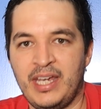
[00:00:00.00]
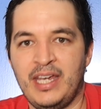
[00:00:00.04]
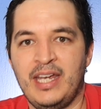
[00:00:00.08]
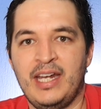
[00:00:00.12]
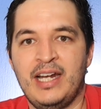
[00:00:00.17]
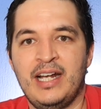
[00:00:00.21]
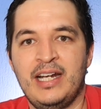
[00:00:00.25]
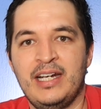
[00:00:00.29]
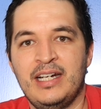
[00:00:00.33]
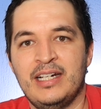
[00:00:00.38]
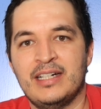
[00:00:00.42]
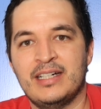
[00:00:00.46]

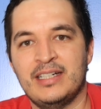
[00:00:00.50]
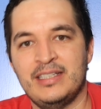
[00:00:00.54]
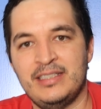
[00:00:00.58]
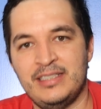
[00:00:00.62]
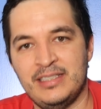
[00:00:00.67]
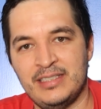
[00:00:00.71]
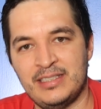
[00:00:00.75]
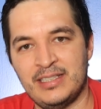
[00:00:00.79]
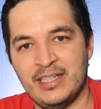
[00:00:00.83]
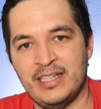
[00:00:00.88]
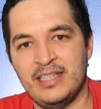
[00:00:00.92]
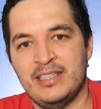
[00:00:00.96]
Mind you,
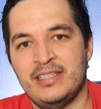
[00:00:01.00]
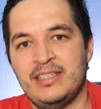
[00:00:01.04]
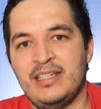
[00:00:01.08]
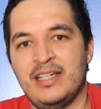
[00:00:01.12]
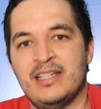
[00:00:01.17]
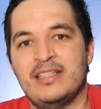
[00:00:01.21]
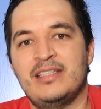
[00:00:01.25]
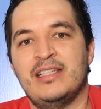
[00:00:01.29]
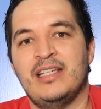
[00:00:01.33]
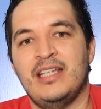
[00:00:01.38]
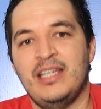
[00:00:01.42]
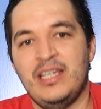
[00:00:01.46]
this is
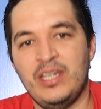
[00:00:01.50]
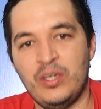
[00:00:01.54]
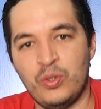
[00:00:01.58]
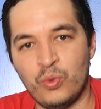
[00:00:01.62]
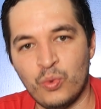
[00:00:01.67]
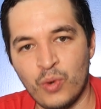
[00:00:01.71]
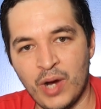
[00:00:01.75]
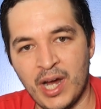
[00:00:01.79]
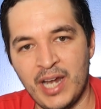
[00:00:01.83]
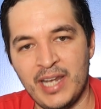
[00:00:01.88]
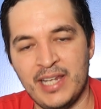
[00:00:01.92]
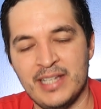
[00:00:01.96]
because they
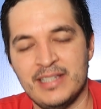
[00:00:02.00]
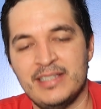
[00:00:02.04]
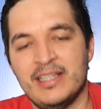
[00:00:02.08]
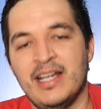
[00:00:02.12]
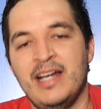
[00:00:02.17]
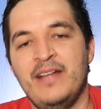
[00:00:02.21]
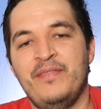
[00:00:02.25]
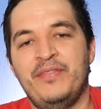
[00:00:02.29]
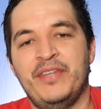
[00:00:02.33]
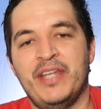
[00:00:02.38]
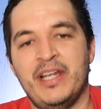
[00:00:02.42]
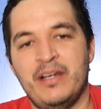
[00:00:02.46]
were equal
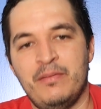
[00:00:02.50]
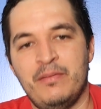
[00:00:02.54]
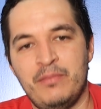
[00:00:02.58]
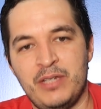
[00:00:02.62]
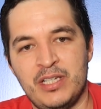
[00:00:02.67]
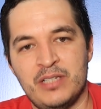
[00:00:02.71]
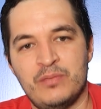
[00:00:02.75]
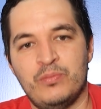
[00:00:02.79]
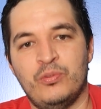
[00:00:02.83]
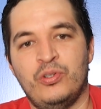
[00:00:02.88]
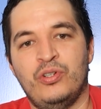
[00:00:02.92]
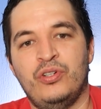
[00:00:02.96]
resistors
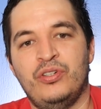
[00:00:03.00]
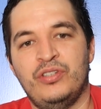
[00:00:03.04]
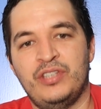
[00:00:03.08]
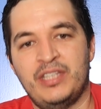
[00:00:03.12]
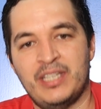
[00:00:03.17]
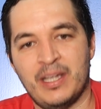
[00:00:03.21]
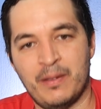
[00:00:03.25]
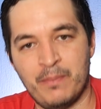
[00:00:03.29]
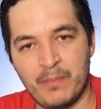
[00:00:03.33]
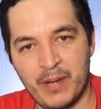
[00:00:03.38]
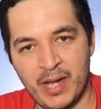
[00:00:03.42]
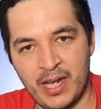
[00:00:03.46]
of the same
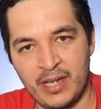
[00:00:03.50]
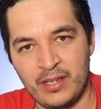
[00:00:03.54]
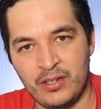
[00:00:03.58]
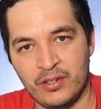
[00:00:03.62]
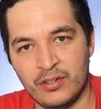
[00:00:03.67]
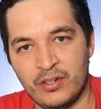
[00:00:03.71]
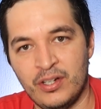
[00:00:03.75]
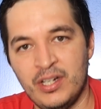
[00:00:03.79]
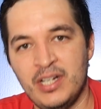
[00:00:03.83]
size.